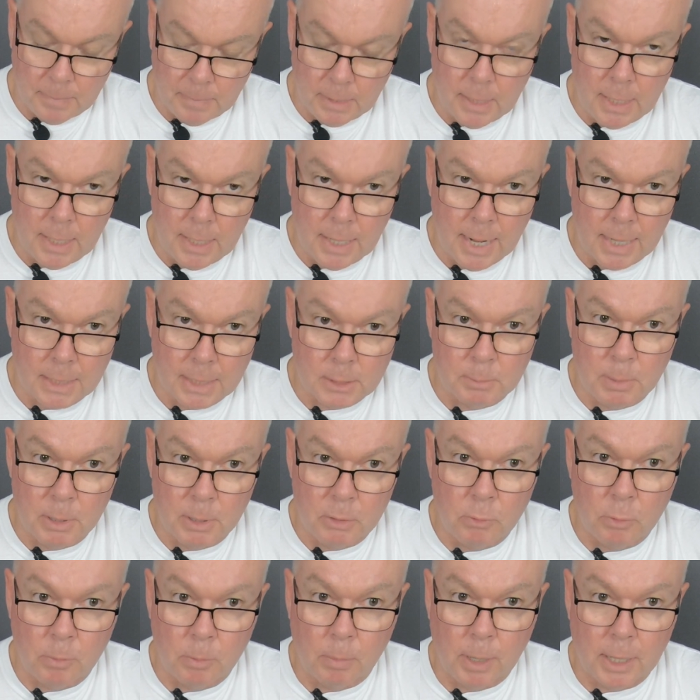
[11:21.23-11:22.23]
It has
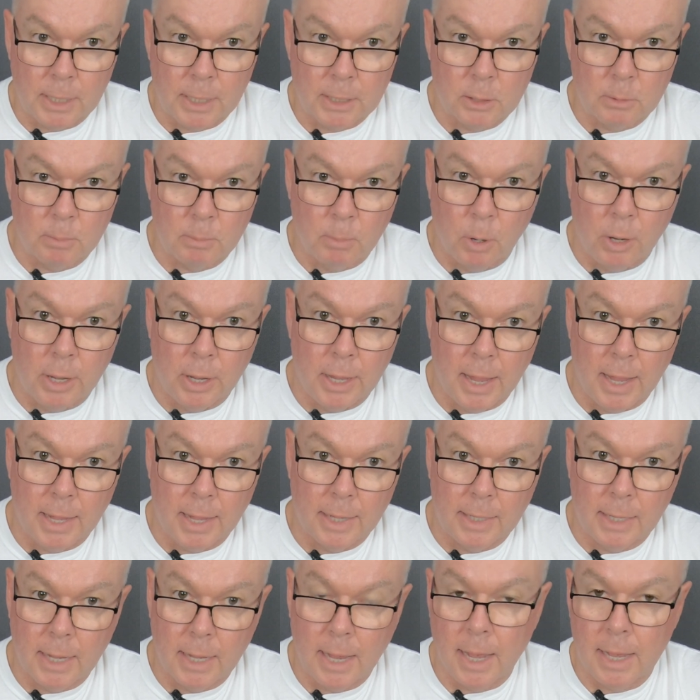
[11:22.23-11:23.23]
been replaced by a
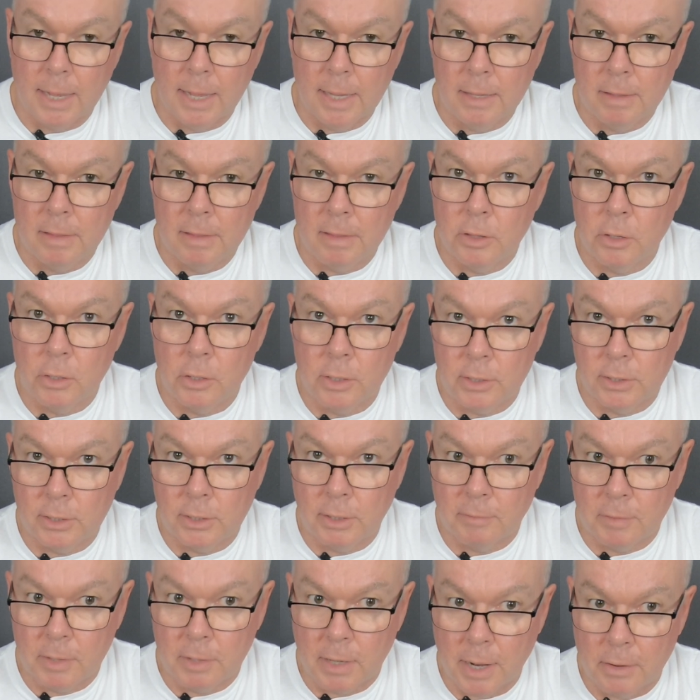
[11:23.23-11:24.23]

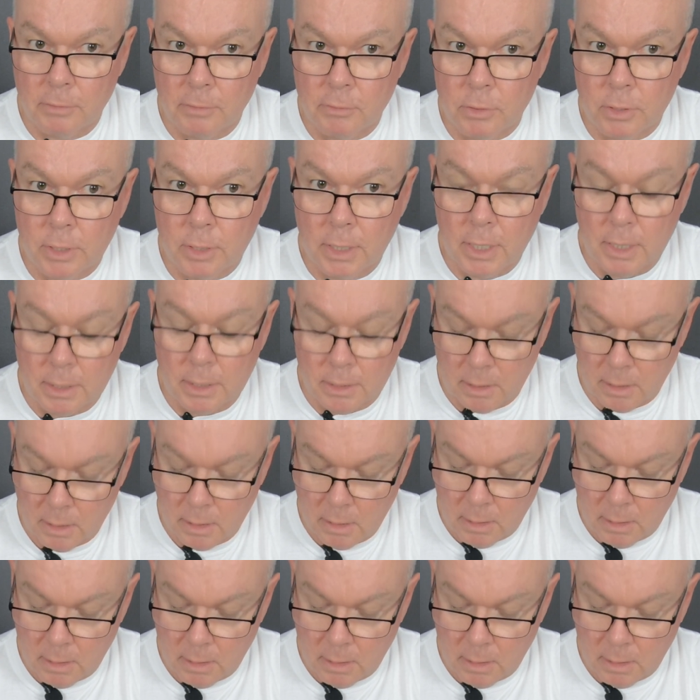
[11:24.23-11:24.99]
K3700 kit.